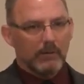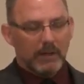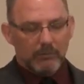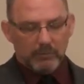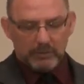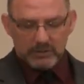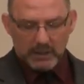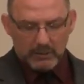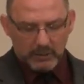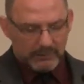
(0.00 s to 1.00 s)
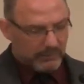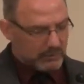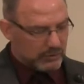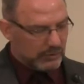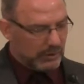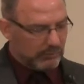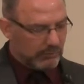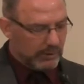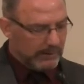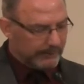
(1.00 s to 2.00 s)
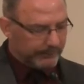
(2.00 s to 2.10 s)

They had a real desire. Look at verse 33.